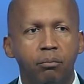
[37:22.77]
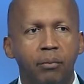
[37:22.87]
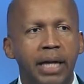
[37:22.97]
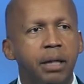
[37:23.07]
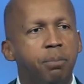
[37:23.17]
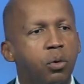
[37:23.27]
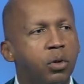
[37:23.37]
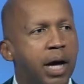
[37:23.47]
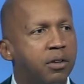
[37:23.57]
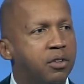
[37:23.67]
and he
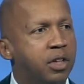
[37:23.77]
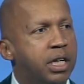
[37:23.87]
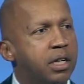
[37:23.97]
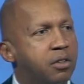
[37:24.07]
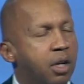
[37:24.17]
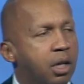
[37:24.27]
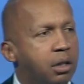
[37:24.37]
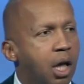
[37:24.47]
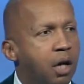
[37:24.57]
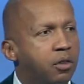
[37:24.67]
pulled out his keys to
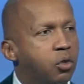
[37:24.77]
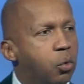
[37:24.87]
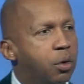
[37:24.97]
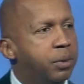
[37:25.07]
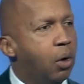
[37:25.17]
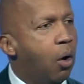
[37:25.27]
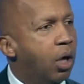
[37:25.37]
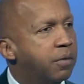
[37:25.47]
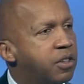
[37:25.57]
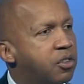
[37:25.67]
unlock the door, but
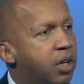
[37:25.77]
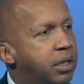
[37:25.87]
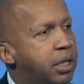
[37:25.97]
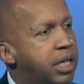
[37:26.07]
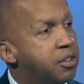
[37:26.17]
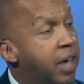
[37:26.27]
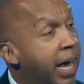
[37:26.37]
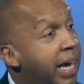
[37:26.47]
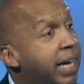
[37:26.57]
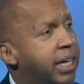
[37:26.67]
all of a sudden his
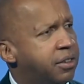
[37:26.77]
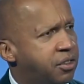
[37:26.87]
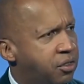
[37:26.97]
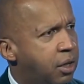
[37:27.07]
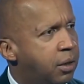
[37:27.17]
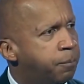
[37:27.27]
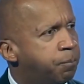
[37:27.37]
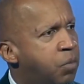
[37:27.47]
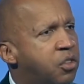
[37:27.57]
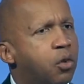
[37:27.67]
hands
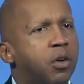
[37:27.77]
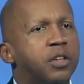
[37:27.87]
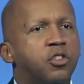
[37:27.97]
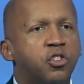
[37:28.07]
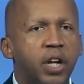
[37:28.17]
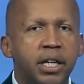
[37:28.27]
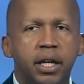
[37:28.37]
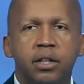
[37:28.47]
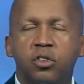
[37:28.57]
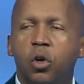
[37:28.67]
started
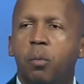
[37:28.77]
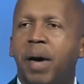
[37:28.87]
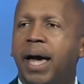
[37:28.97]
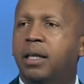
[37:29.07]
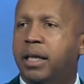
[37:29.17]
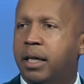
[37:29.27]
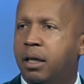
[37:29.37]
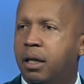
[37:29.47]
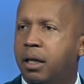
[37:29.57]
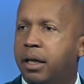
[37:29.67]
shaking so badly
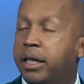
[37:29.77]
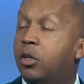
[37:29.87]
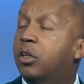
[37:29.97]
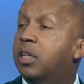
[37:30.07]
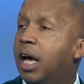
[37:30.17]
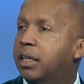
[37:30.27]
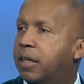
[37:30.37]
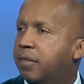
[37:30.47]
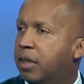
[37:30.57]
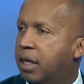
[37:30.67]
he could not
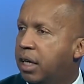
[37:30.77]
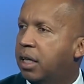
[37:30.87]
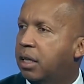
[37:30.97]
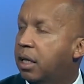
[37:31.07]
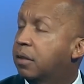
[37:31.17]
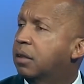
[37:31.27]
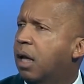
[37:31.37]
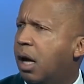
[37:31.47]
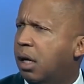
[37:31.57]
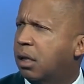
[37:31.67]
get the key in the
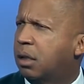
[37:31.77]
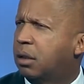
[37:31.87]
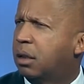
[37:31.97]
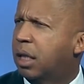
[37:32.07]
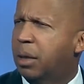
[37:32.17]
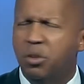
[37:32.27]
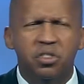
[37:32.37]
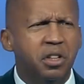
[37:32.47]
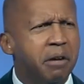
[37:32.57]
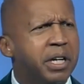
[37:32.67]
lock. And I was
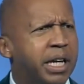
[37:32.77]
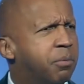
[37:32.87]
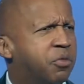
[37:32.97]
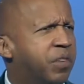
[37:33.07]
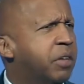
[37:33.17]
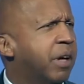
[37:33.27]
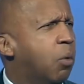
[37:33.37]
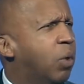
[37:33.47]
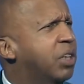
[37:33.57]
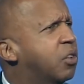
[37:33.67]
staring at him, figuring
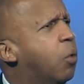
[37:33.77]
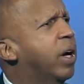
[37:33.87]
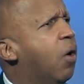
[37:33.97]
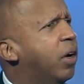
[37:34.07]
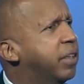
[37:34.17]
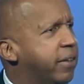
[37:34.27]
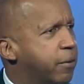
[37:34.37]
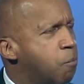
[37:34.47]
out what is going on here.